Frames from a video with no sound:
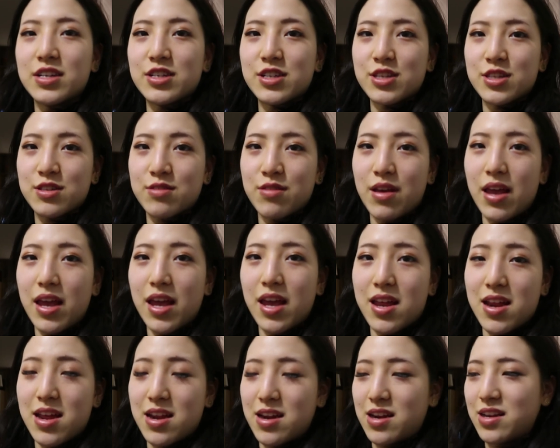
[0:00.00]
I just
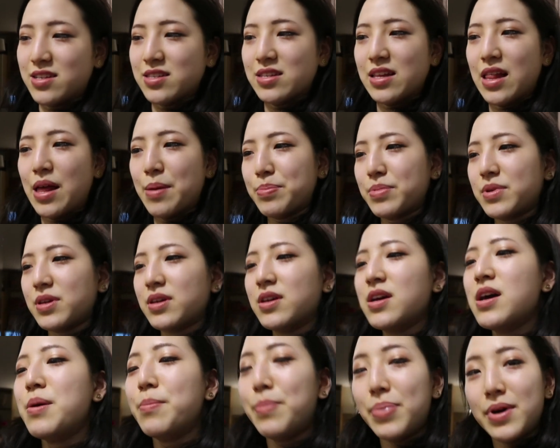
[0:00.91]
ate and I slept.
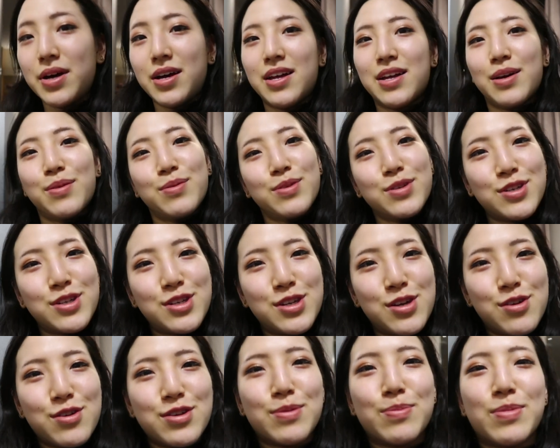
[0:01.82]
But I want to
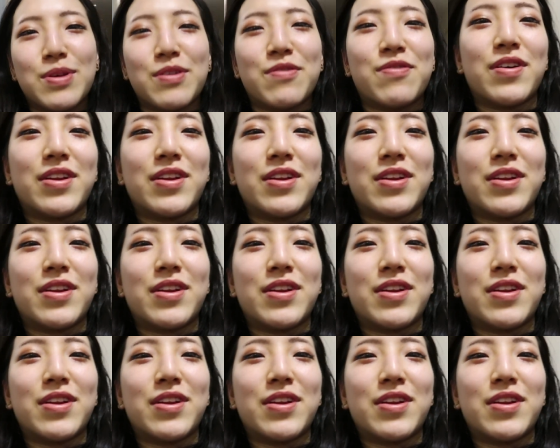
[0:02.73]
show you something